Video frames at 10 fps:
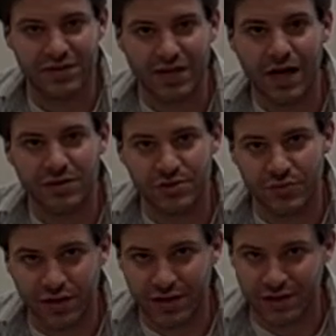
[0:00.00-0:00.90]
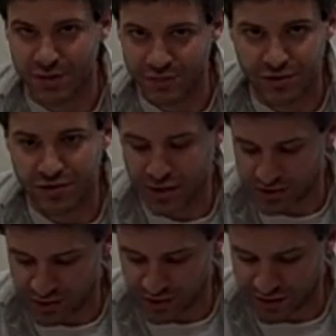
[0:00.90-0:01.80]
this algebraically, purely
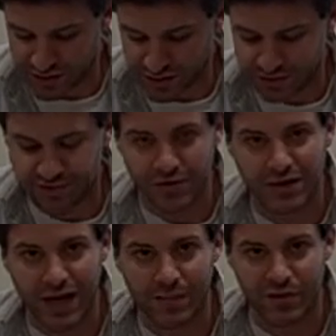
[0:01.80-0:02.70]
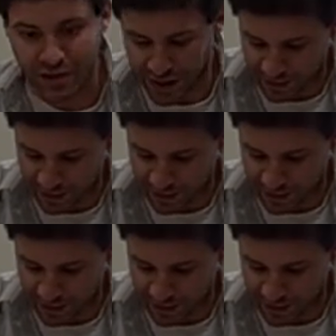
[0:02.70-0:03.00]
algebraically, for capital